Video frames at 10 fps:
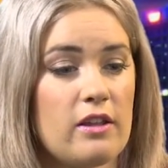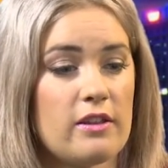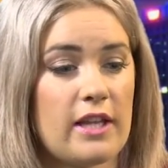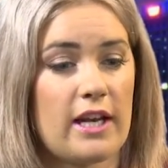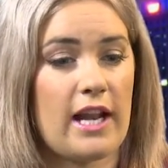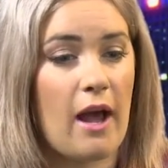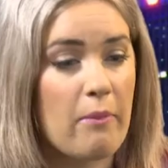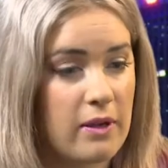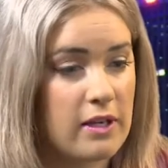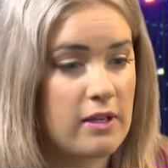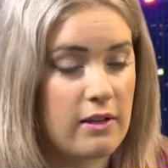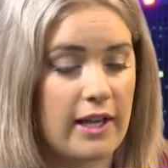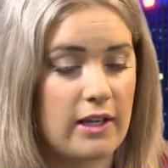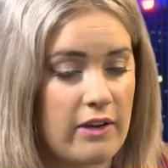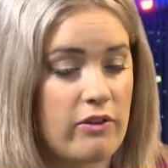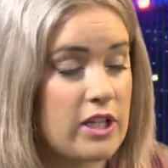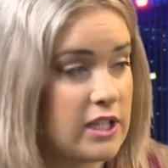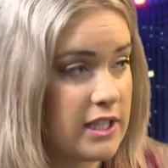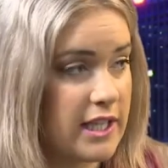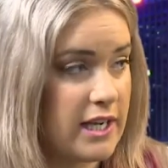that had happened,
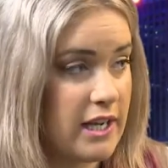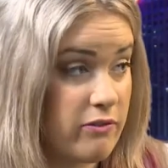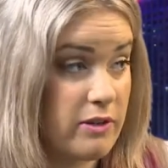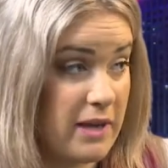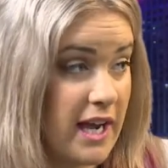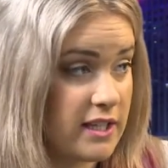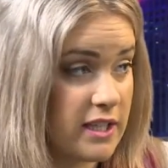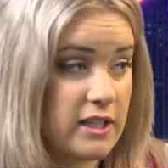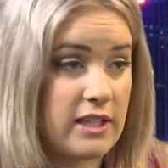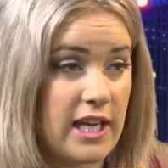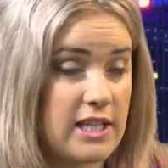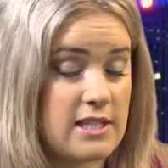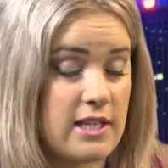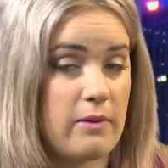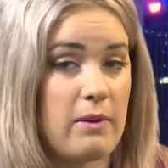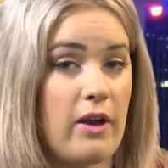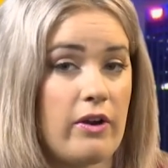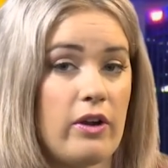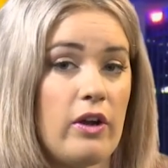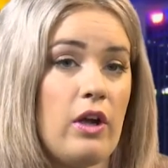every bad thing that they'd said about
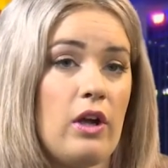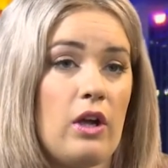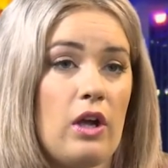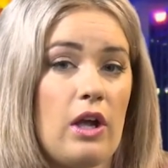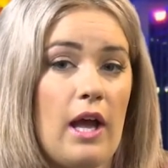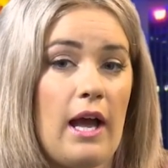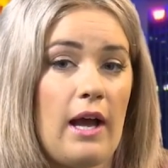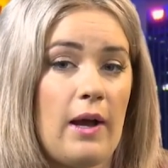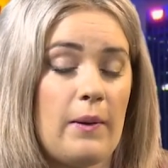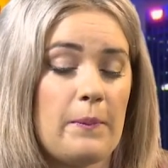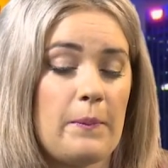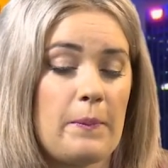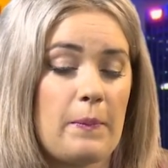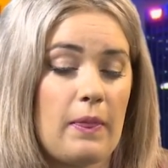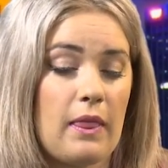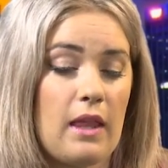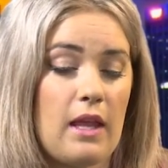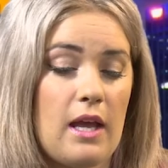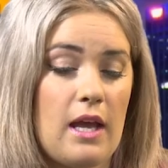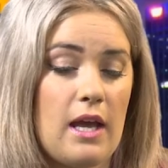her. And
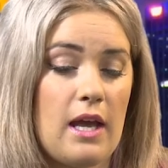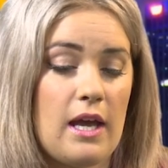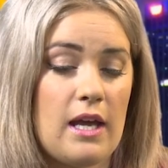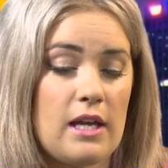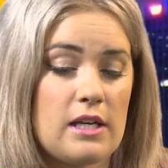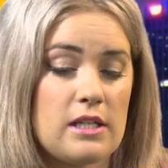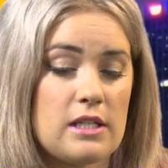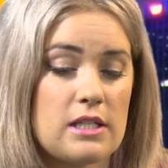then